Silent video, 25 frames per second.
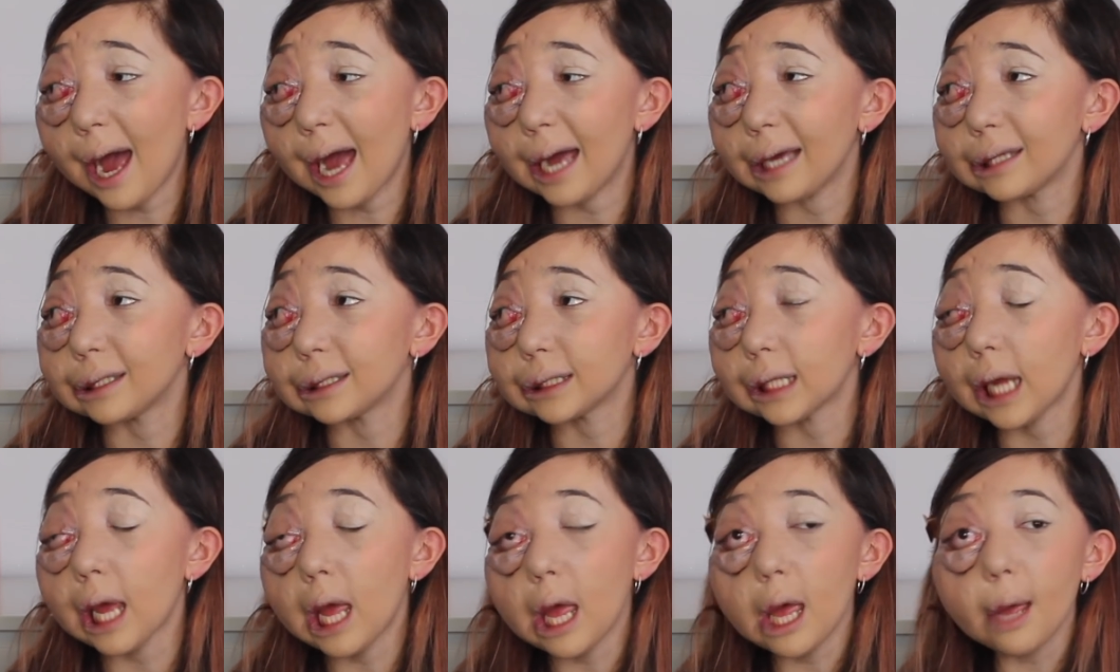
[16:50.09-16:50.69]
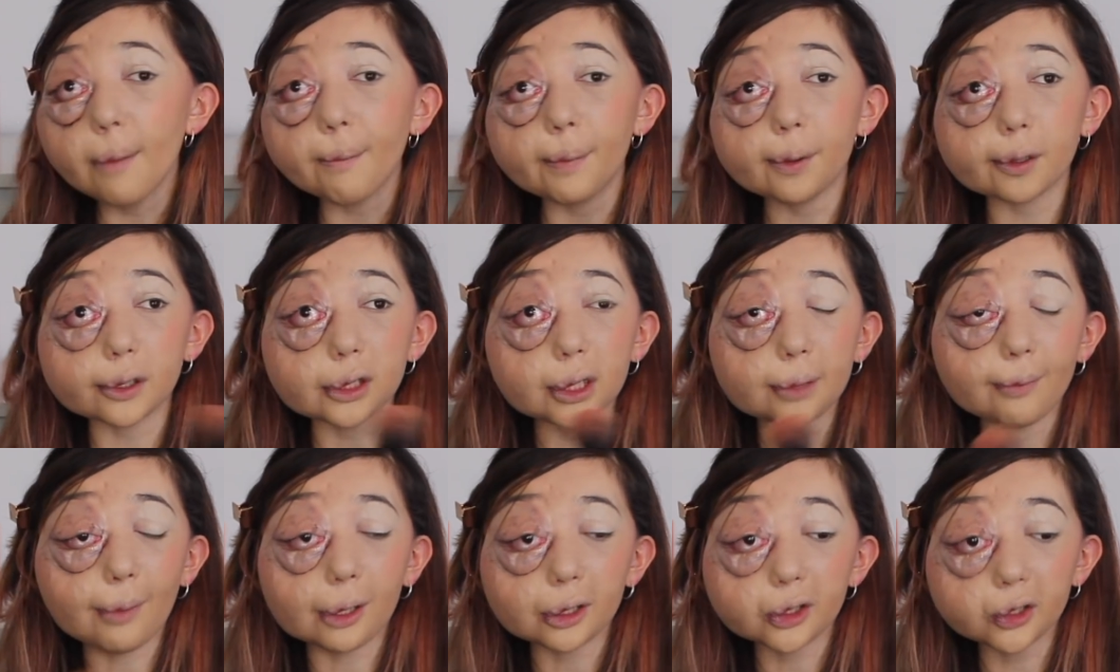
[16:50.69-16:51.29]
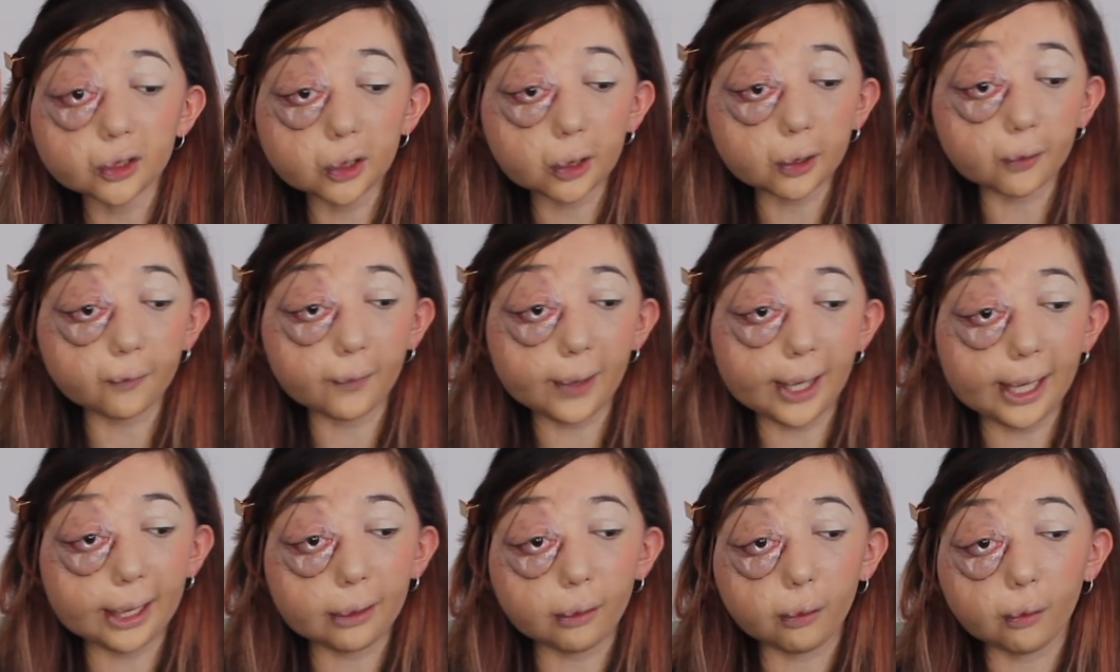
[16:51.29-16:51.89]
and put too much
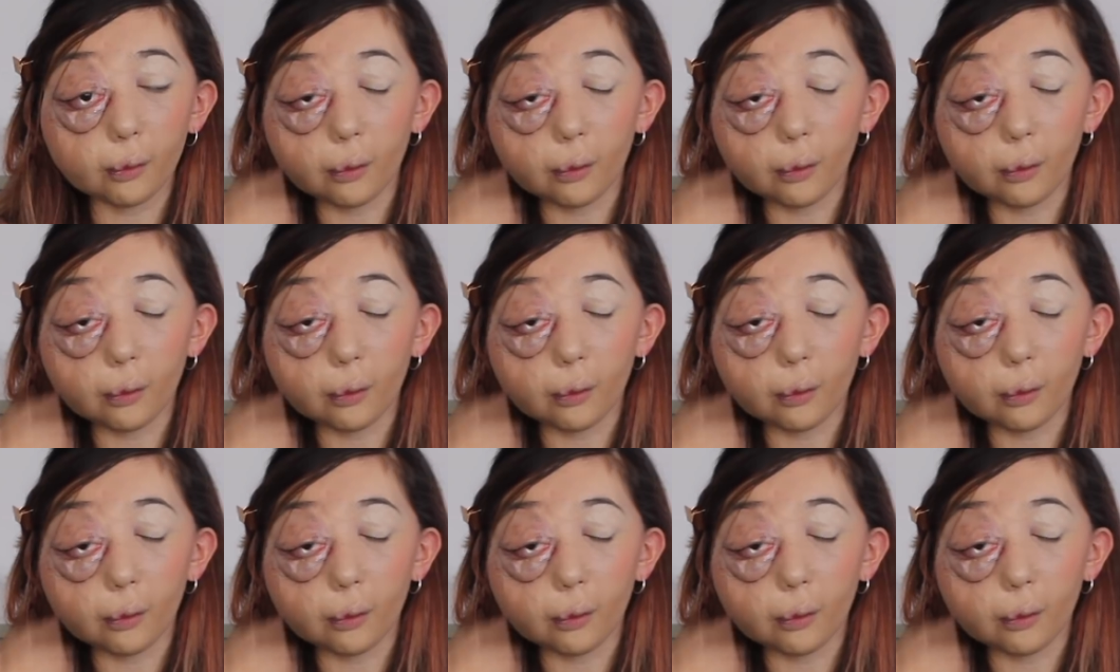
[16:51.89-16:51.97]
sugar in,